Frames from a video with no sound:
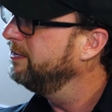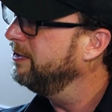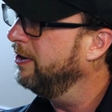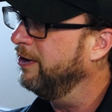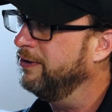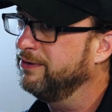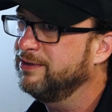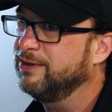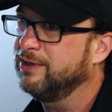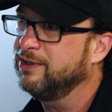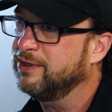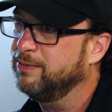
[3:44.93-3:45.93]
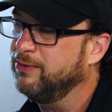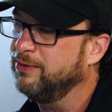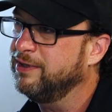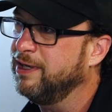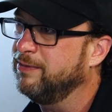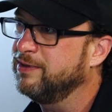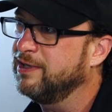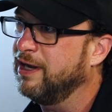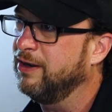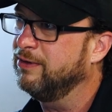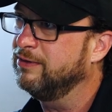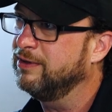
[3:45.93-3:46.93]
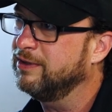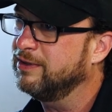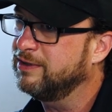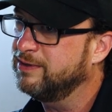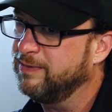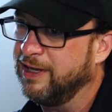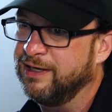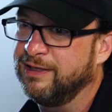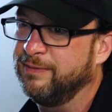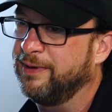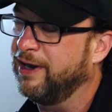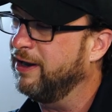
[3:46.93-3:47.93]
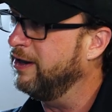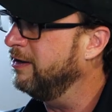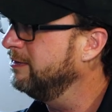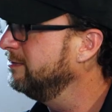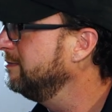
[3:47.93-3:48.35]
So I took the pool tables out, expanded the bar,